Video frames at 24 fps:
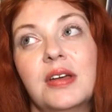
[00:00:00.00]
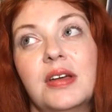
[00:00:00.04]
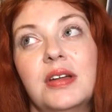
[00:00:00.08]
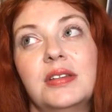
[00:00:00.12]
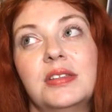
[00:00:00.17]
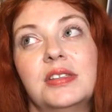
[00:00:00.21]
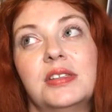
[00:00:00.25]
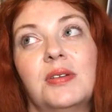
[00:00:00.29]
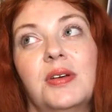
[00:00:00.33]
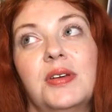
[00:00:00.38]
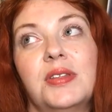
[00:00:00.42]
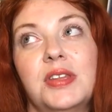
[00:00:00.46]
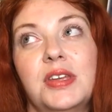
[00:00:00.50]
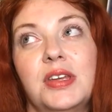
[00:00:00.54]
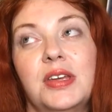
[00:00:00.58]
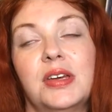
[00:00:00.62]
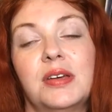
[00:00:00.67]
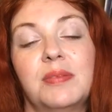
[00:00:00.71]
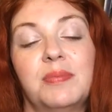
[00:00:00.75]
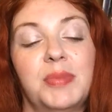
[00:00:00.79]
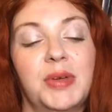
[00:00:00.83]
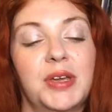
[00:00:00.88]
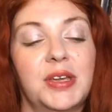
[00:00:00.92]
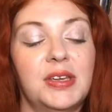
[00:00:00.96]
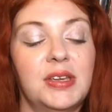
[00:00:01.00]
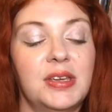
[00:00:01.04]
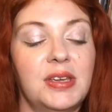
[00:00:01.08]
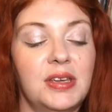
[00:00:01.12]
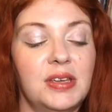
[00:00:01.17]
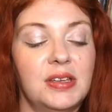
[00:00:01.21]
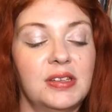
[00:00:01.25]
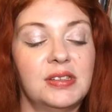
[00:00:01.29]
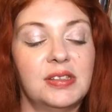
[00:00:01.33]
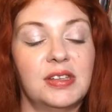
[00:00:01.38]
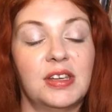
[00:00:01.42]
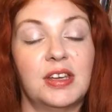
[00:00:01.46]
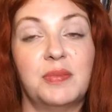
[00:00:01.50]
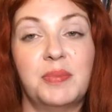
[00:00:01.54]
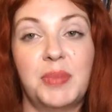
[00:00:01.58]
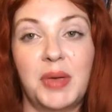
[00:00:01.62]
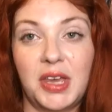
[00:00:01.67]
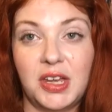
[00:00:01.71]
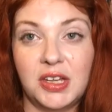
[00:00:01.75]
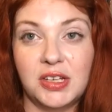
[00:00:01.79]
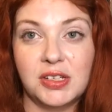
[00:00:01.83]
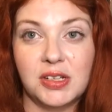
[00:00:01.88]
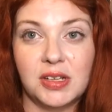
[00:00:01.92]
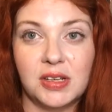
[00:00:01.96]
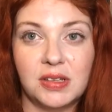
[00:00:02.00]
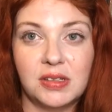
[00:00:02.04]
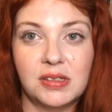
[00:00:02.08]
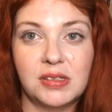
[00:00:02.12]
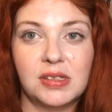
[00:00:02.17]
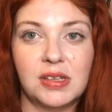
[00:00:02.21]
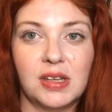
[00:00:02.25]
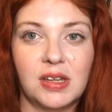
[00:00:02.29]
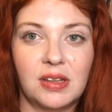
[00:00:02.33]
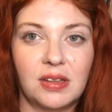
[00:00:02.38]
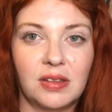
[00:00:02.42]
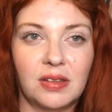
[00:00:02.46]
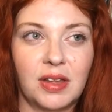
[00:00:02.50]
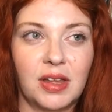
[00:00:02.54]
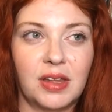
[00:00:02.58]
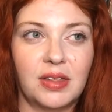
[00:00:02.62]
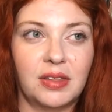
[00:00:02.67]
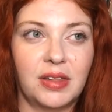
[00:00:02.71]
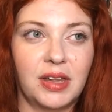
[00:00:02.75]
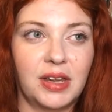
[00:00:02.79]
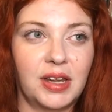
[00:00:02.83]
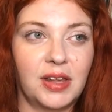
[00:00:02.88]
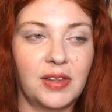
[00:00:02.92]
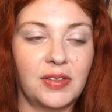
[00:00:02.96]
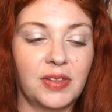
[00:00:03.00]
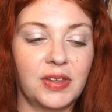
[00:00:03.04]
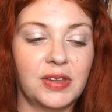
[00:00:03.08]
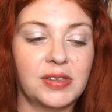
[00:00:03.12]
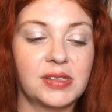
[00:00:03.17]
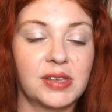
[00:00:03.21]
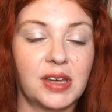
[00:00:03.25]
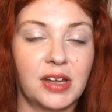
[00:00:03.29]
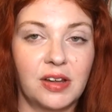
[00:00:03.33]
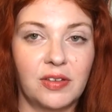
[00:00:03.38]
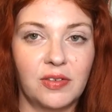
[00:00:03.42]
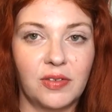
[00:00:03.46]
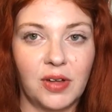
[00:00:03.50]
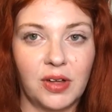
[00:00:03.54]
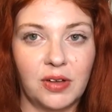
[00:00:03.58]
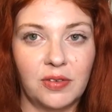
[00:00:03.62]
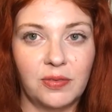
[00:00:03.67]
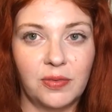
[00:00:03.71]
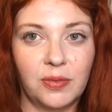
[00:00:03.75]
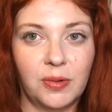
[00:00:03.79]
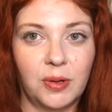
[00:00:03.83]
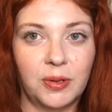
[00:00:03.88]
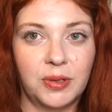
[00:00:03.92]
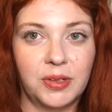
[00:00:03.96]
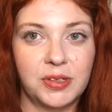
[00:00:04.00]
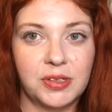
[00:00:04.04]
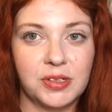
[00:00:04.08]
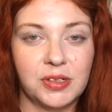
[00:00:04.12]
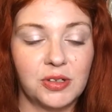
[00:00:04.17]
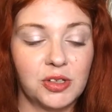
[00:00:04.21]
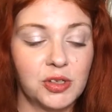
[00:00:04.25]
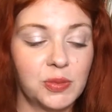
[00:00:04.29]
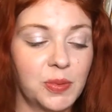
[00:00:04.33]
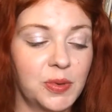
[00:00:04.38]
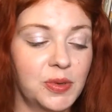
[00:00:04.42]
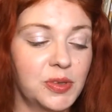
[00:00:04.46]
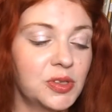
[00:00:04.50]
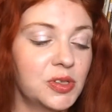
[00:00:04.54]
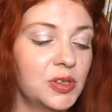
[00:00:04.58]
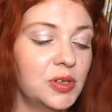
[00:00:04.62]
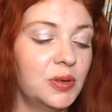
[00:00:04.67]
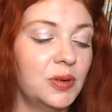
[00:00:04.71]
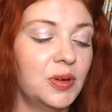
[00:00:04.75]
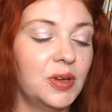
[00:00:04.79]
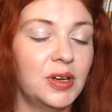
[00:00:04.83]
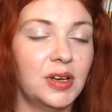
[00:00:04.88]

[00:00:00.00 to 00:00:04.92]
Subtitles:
And so I think a big key is like patience and letting things kind of unfold as they're supposed to,